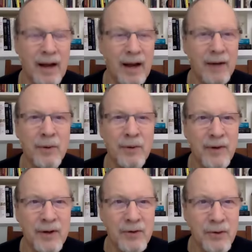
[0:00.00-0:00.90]
I would
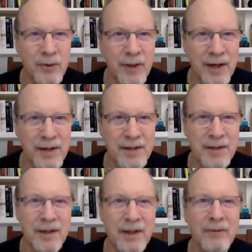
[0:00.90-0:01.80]
venture a guess
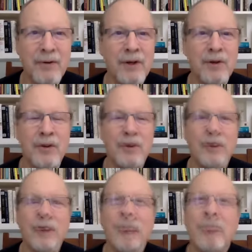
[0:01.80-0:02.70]
that even
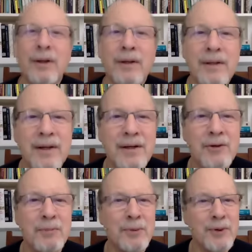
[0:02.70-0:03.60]
your ability
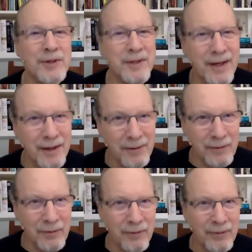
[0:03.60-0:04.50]
to
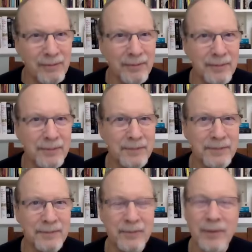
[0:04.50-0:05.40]
perceive
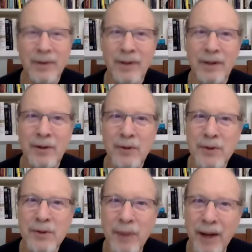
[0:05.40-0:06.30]
your
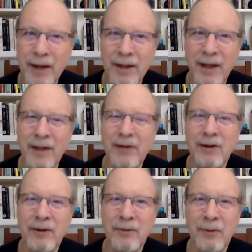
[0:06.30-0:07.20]
spine lying
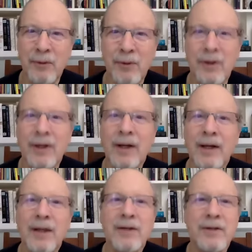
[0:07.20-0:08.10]
on the floor
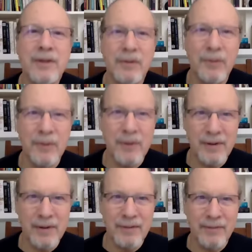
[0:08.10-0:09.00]
is
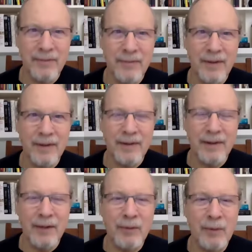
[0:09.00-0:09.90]
different
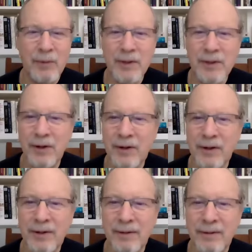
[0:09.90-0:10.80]
than when we
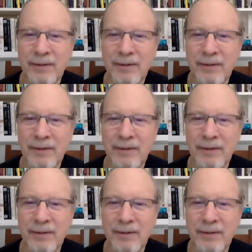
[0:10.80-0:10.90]
started.